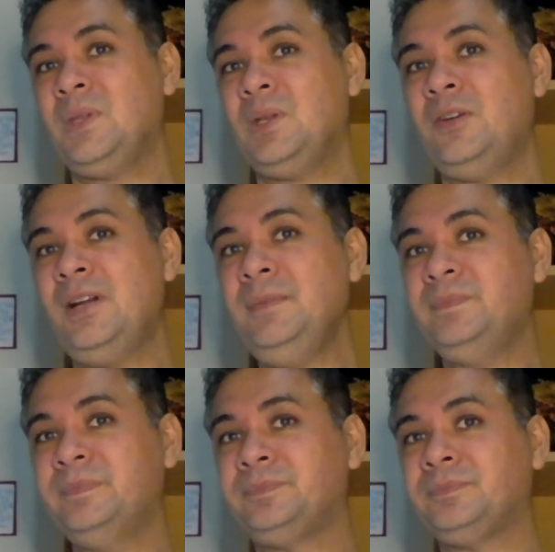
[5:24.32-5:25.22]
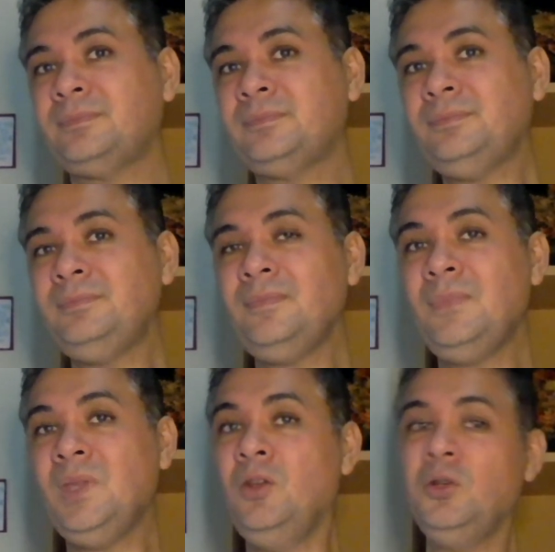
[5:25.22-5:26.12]
right?
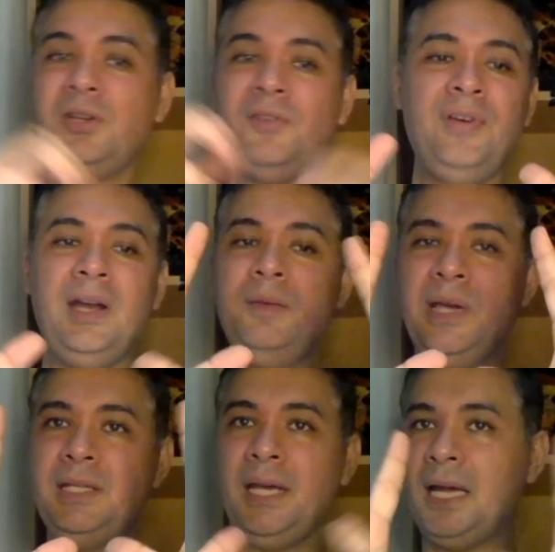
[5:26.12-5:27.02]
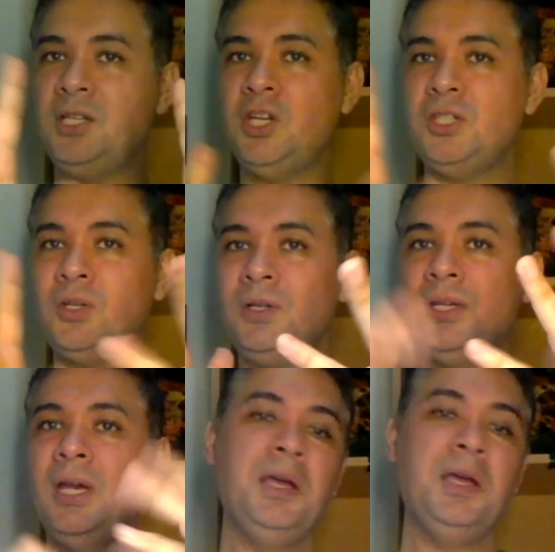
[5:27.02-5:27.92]
Those are very basic hand gestures.